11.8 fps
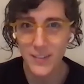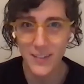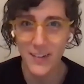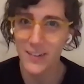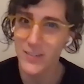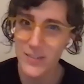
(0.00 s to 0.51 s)

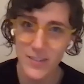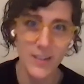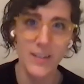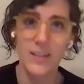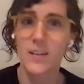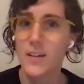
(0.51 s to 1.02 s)
And I was
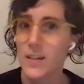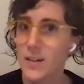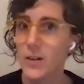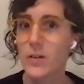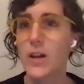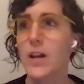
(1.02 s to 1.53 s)
like,
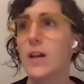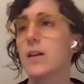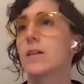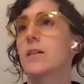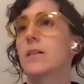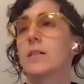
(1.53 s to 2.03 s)
okay,
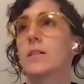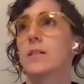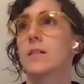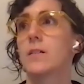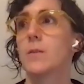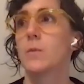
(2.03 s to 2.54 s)

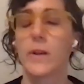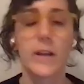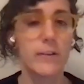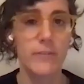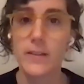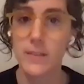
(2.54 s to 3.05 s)
we got to
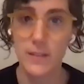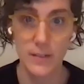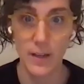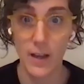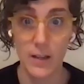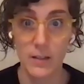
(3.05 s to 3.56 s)
fight this
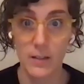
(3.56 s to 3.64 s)
guy.